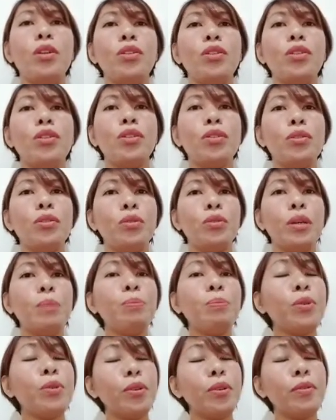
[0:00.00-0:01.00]
to
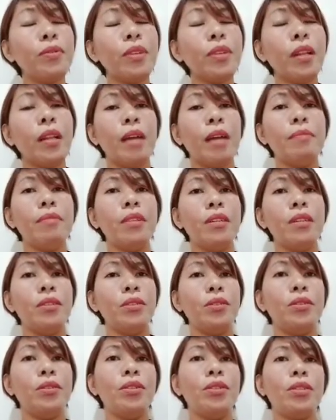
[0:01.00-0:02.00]
improve the
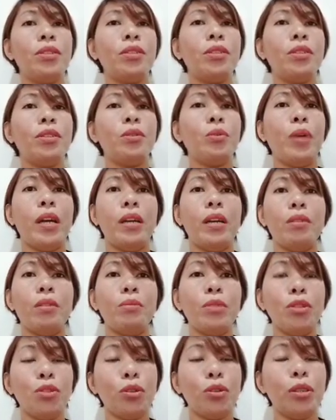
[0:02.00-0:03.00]
livelihoods where the
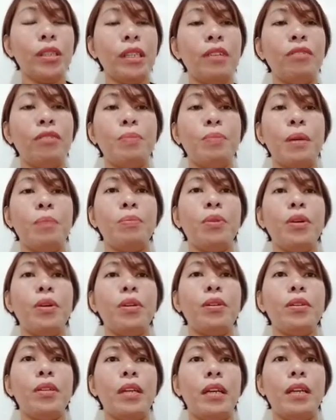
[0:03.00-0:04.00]
majority of
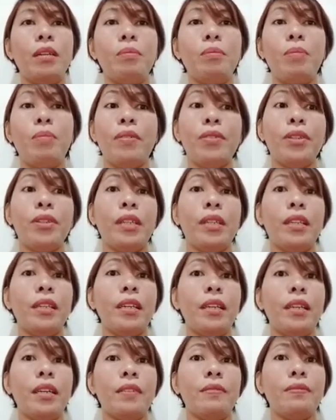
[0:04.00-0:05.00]
people in poverty
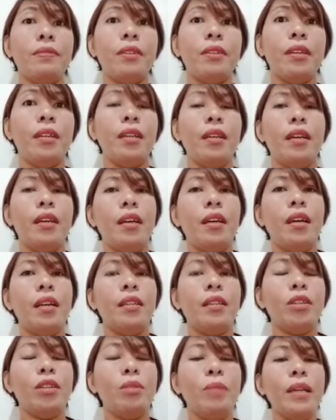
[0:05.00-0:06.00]
live.
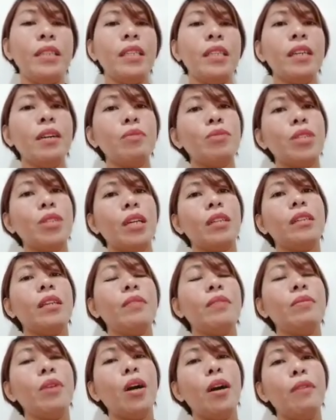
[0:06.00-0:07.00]
Now, the basic objective
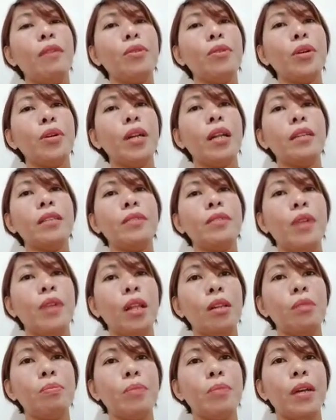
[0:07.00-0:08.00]
of rural
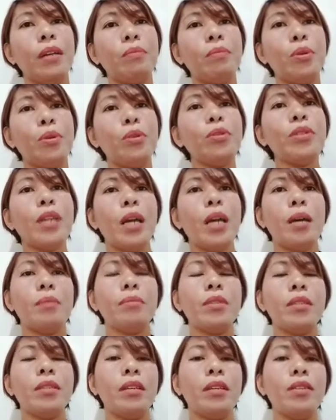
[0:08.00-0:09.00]
development
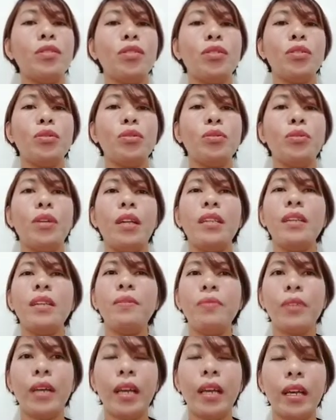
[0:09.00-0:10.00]
programs is to
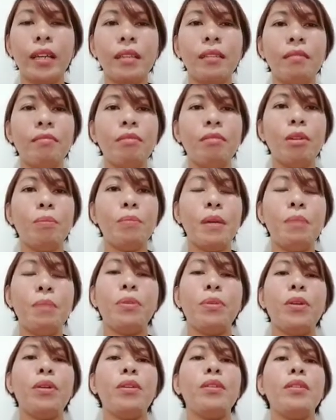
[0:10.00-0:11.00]
alleviate the
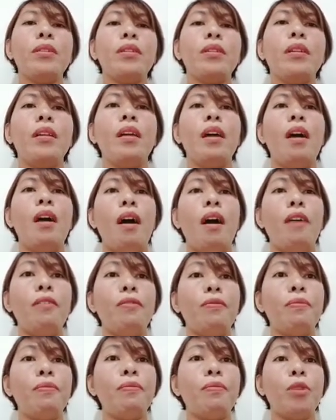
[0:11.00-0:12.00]
people
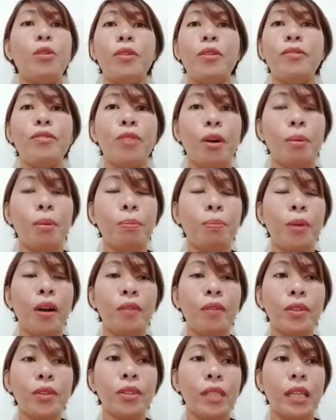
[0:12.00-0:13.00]
of or from
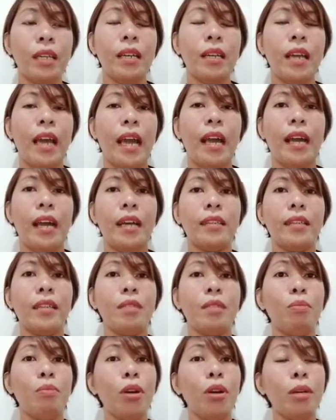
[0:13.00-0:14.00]
poverty and
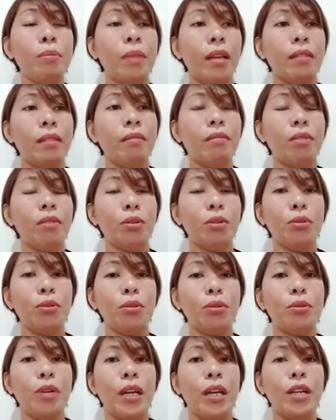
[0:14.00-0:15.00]
unemployment
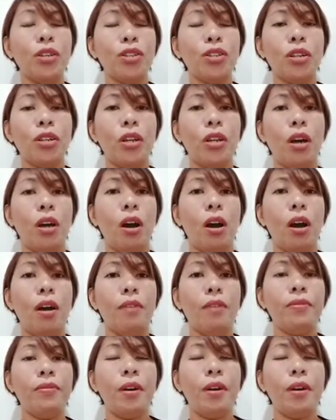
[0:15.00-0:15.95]
through creation of